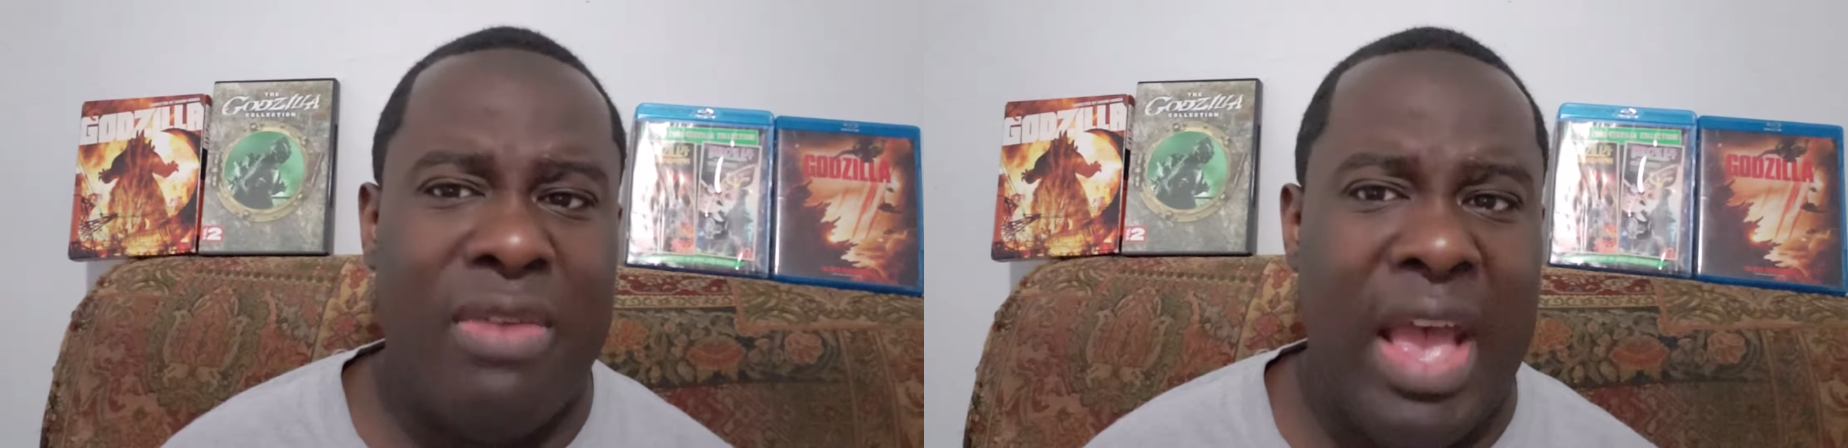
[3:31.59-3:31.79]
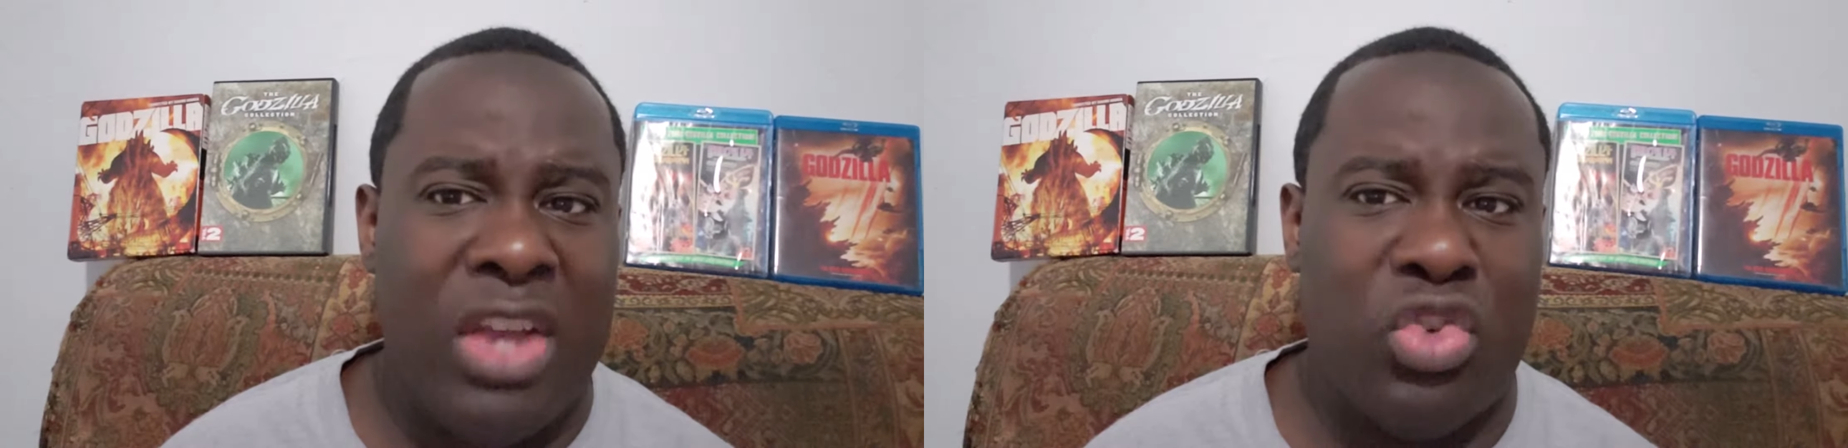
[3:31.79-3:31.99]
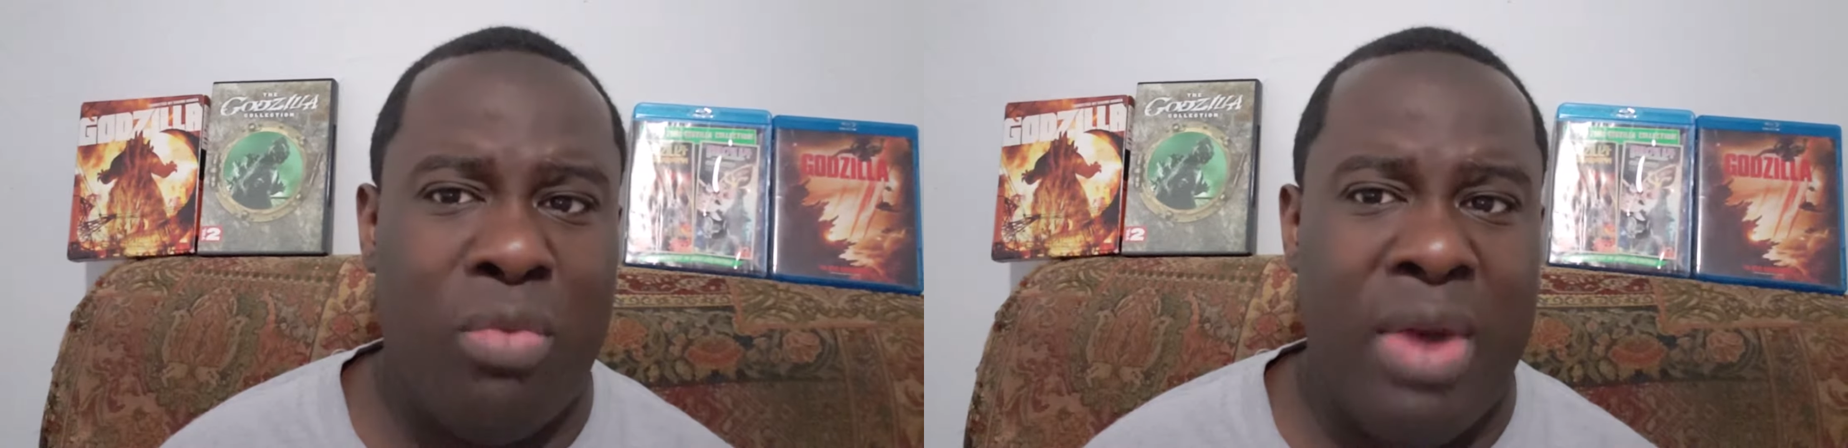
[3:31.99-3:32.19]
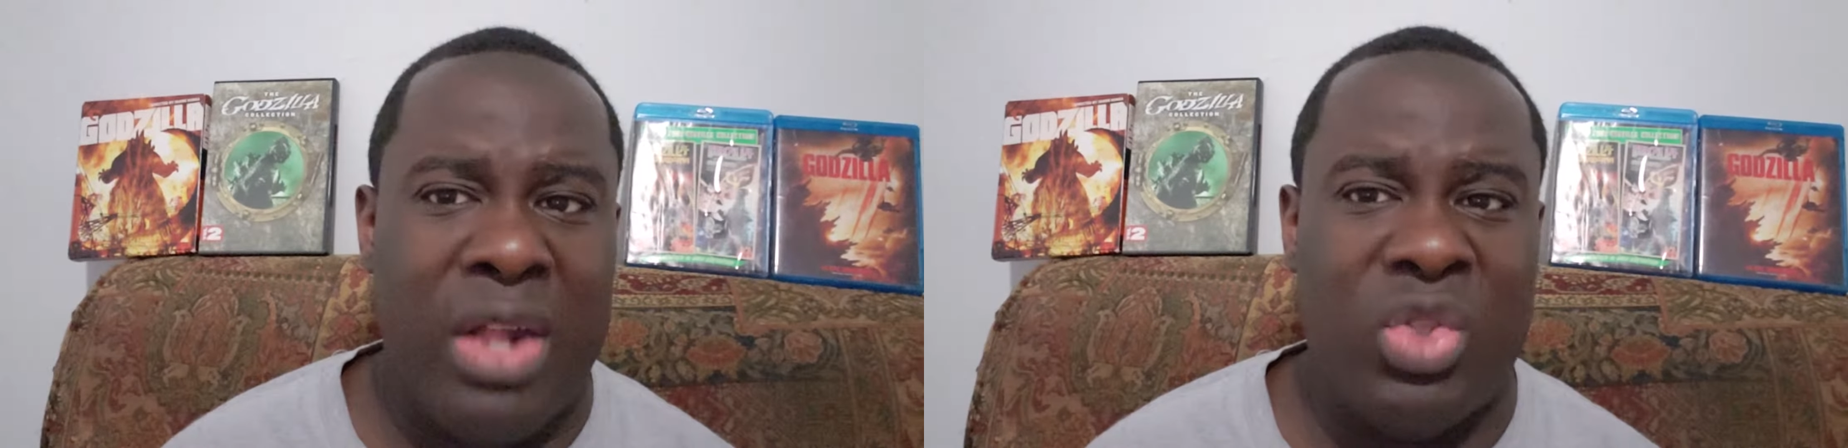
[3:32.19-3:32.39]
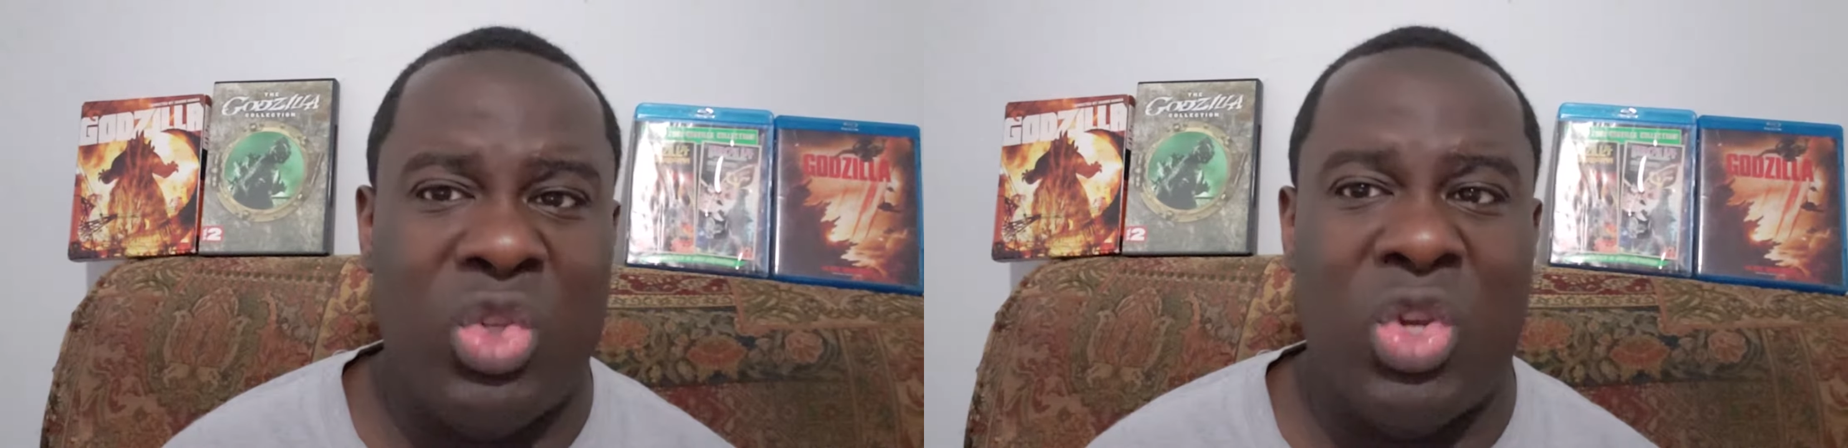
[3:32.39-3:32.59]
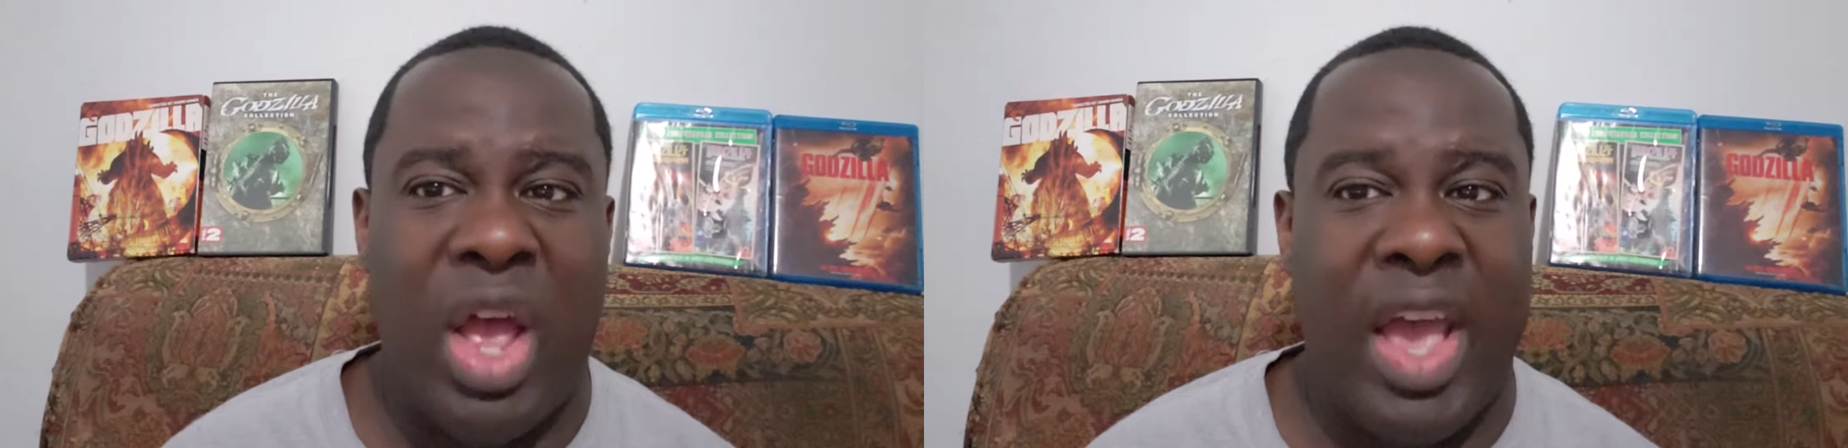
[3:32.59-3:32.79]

of Astro Monster,